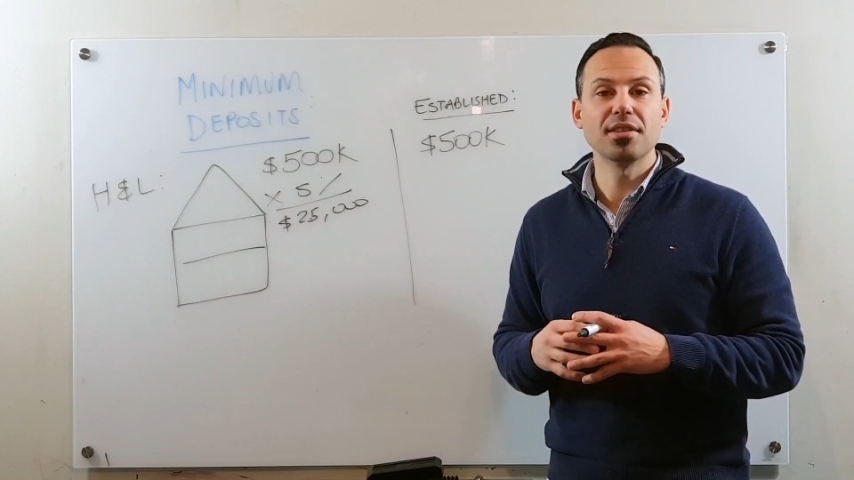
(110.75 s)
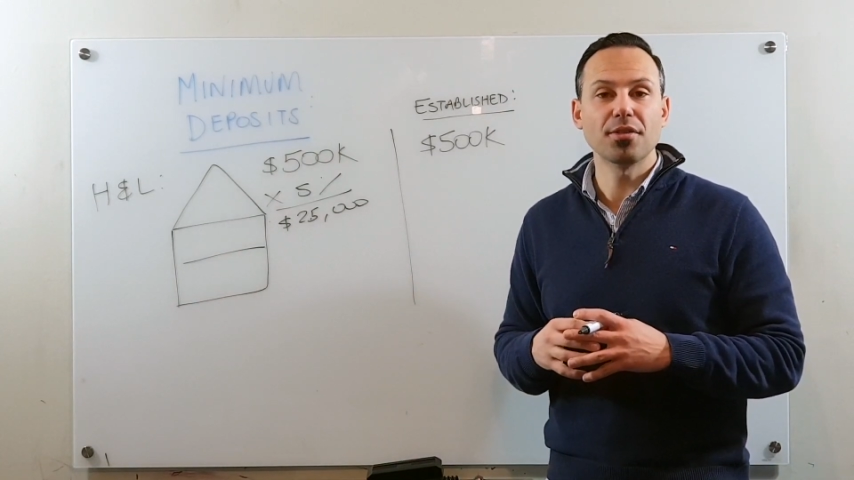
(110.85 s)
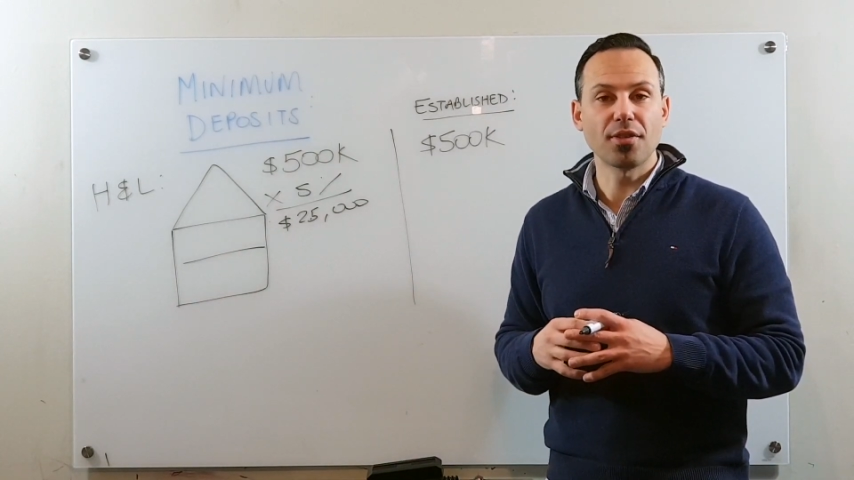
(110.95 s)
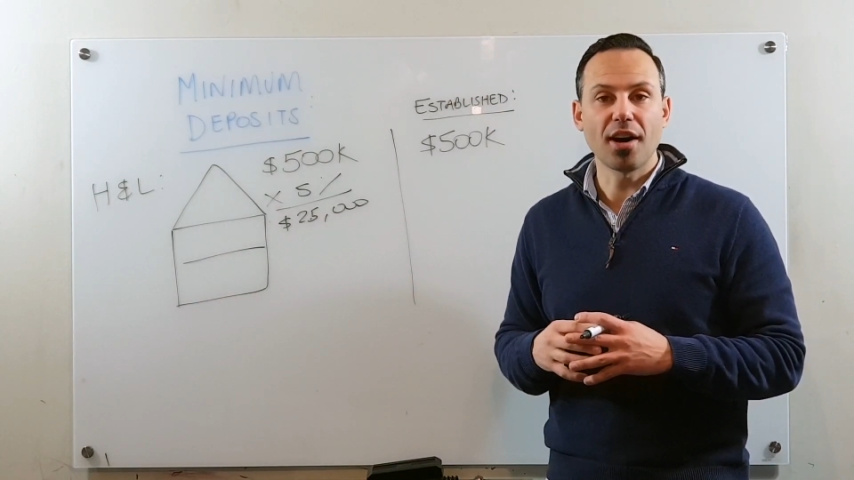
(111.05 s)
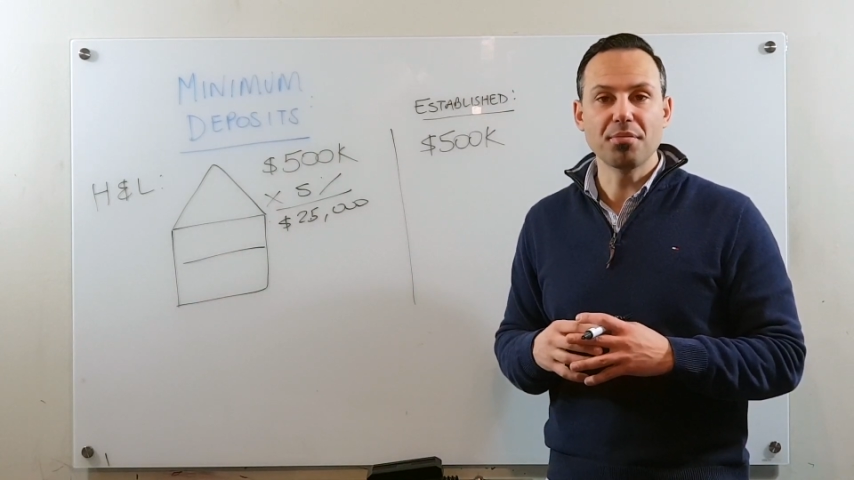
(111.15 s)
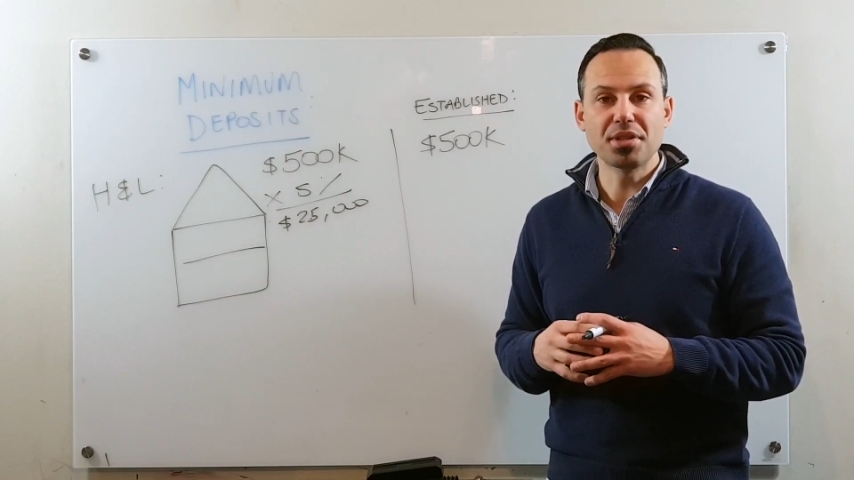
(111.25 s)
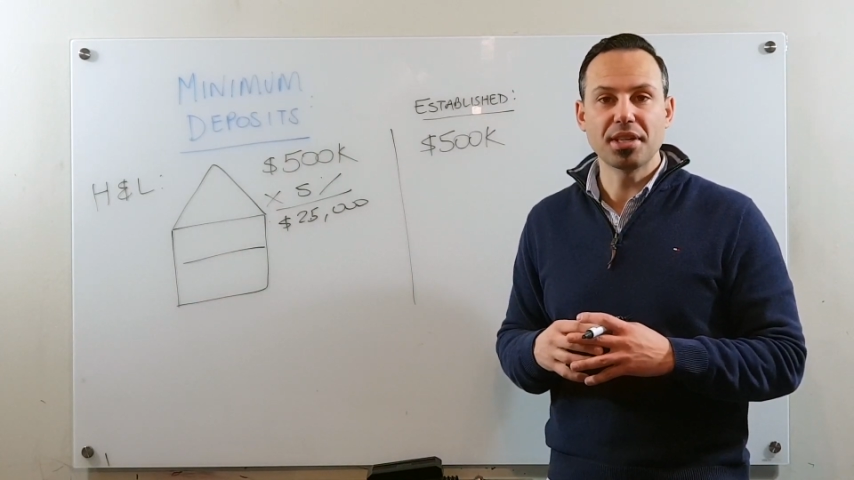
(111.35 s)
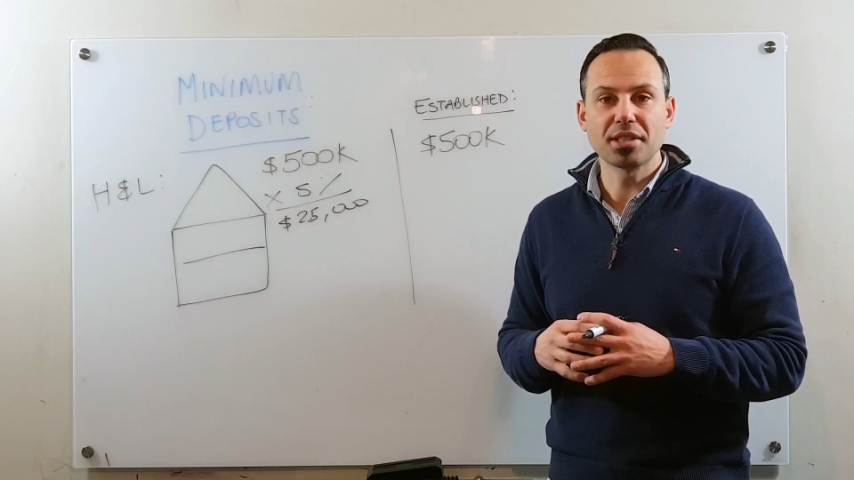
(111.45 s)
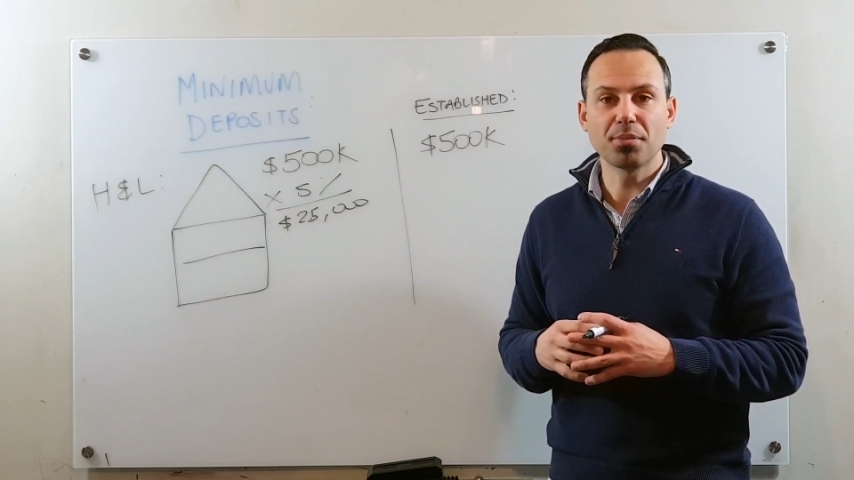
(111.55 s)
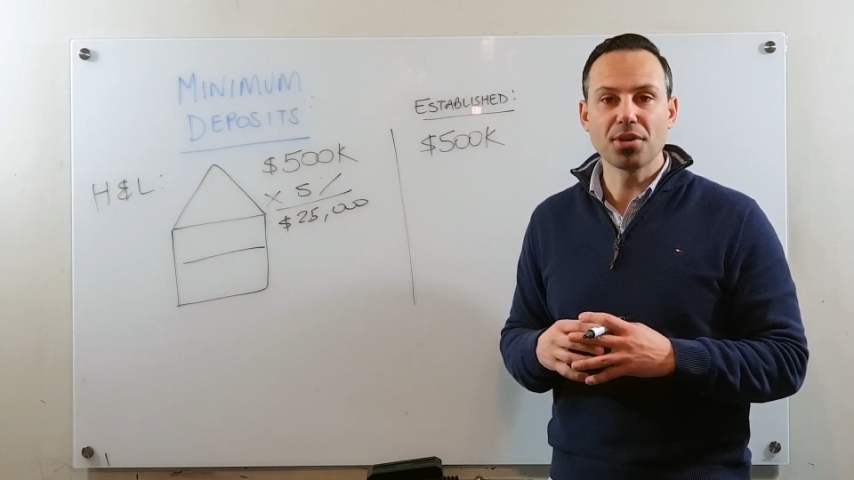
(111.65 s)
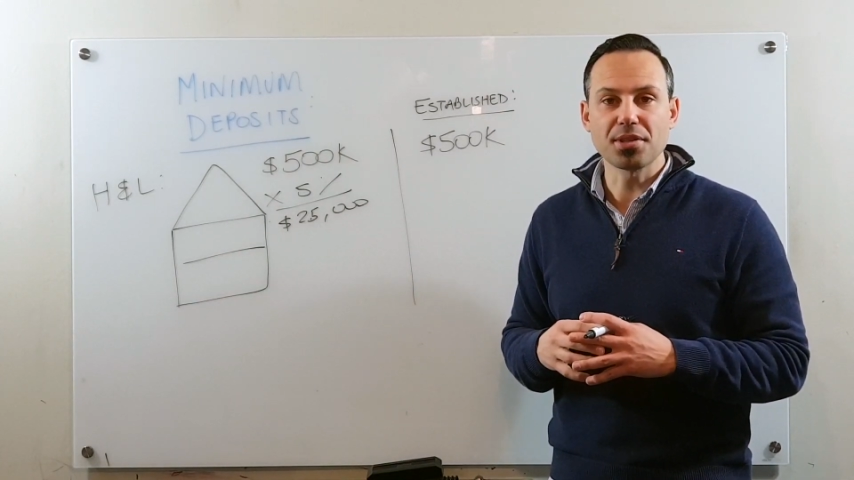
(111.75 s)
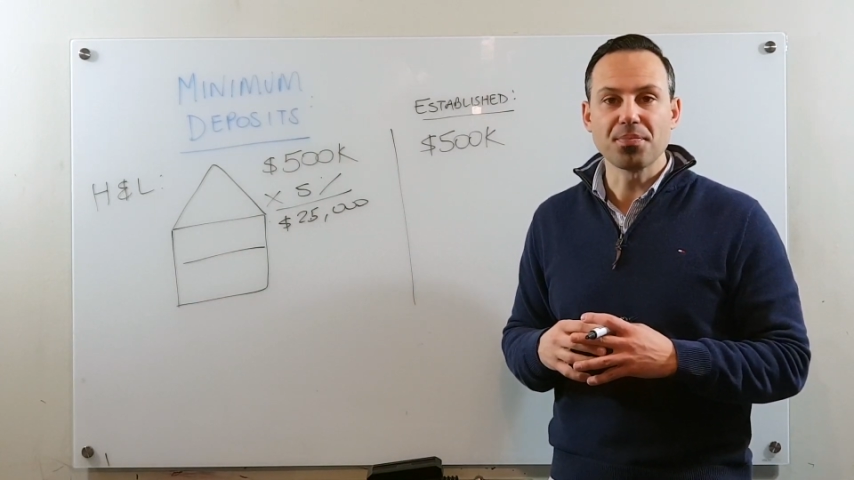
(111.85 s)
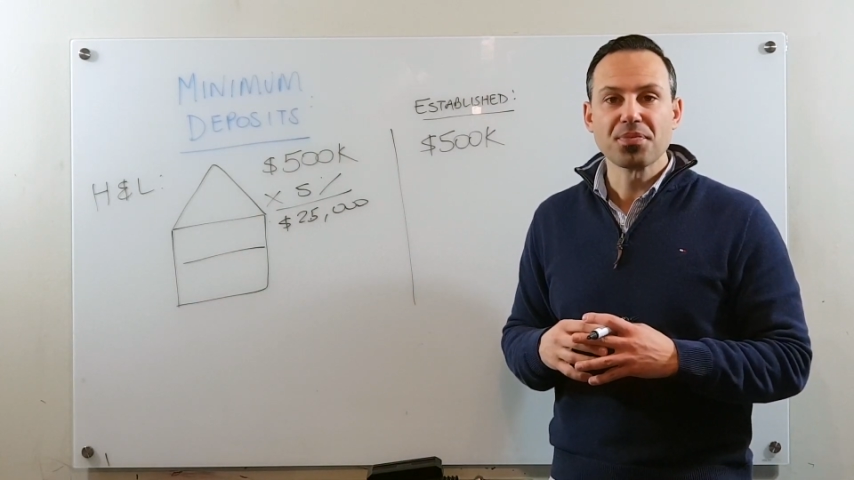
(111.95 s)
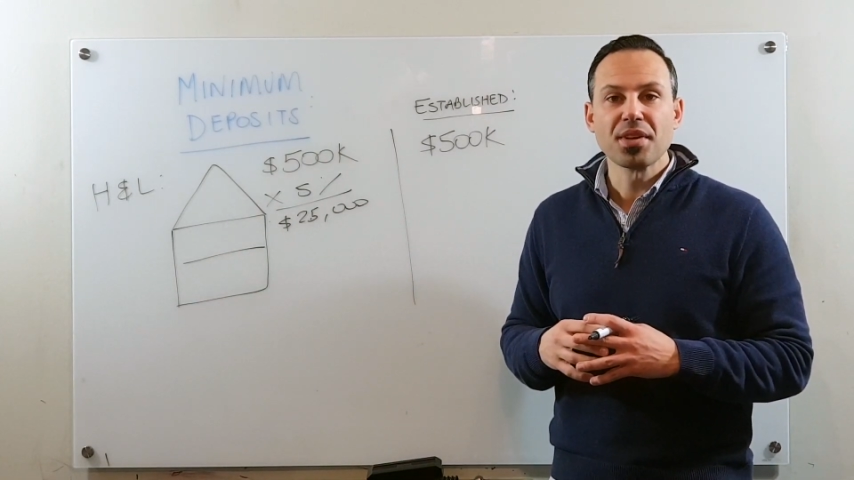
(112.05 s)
the 5% deposit.